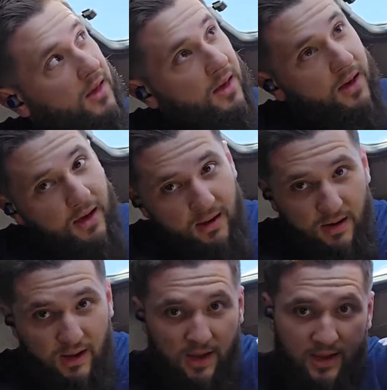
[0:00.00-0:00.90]
and
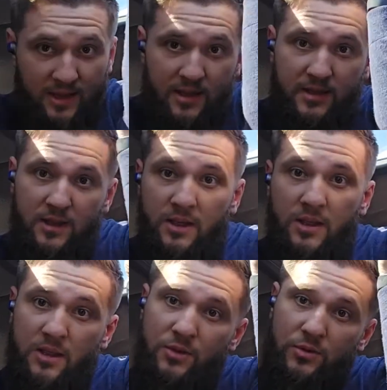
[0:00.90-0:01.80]
I can
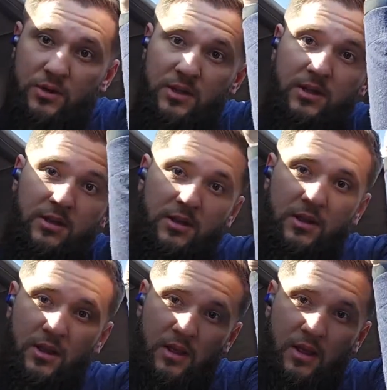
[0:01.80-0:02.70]
turn it,
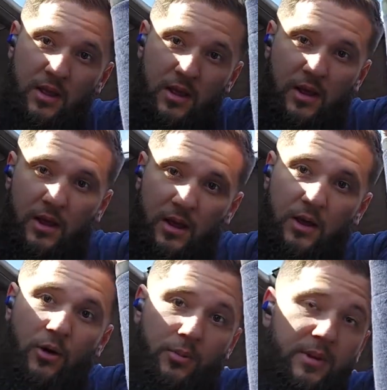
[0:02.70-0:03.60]

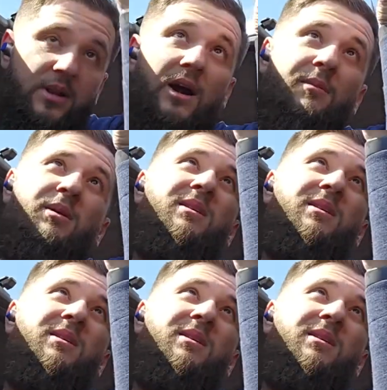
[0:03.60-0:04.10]
open it up